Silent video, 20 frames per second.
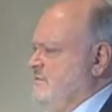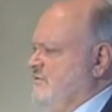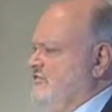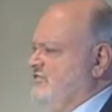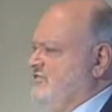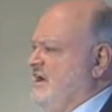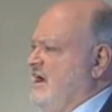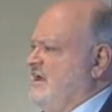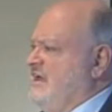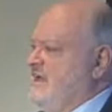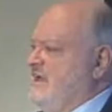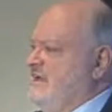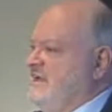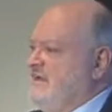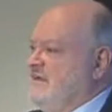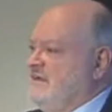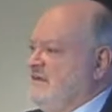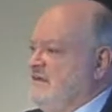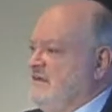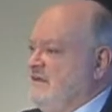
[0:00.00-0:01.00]
Shocking.
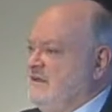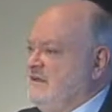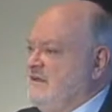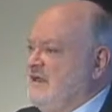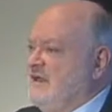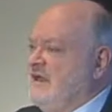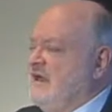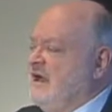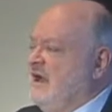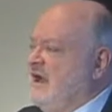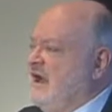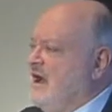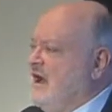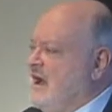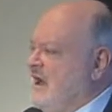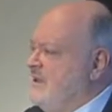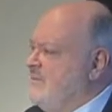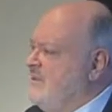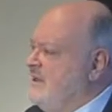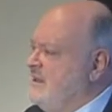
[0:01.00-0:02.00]

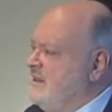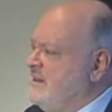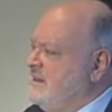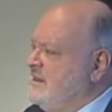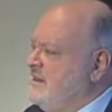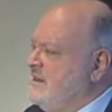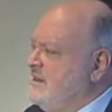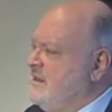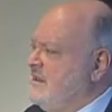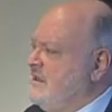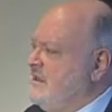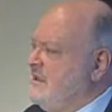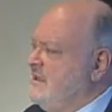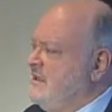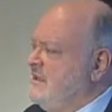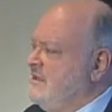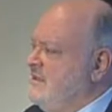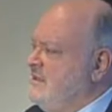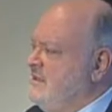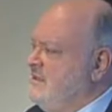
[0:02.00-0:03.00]
I win,
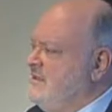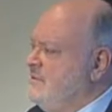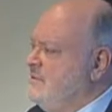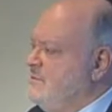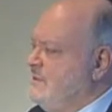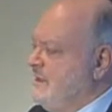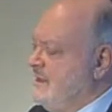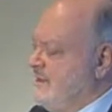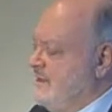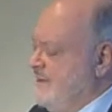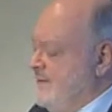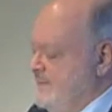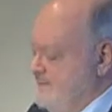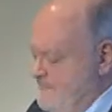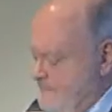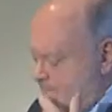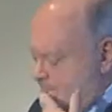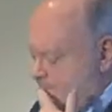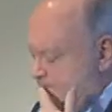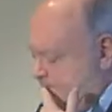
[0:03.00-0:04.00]
you win.
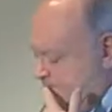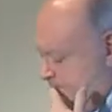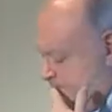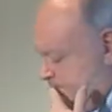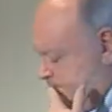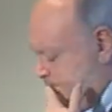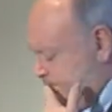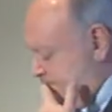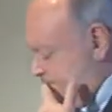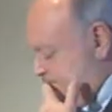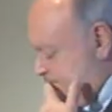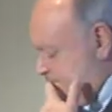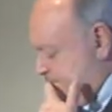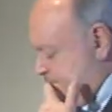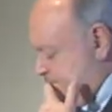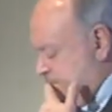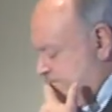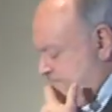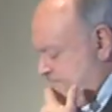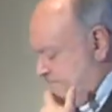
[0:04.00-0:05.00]
Hmm.
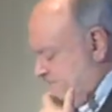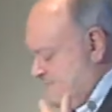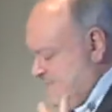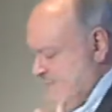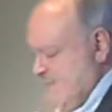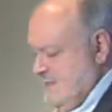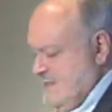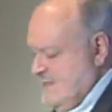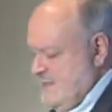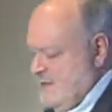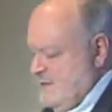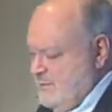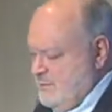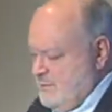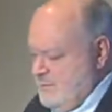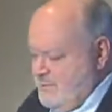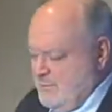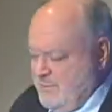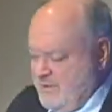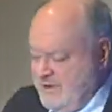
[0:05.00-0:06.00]
Hmm.
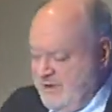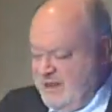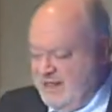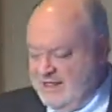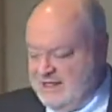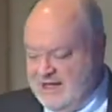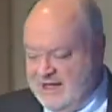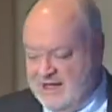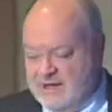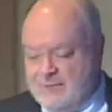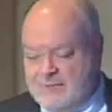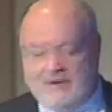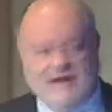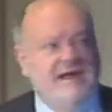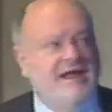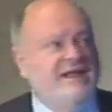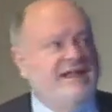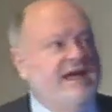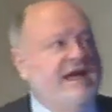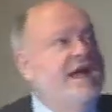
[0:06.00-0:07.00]
What an idea. What
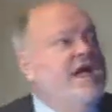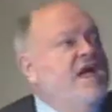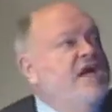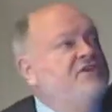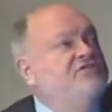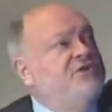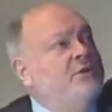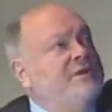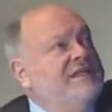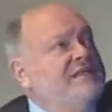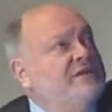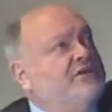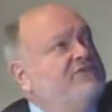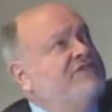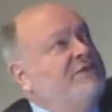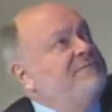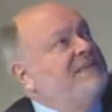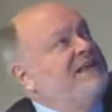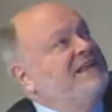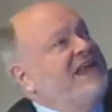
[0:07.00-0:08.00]
an idea. So it looks
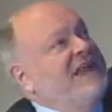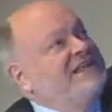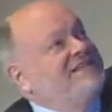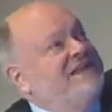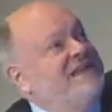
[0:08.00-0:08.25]
something like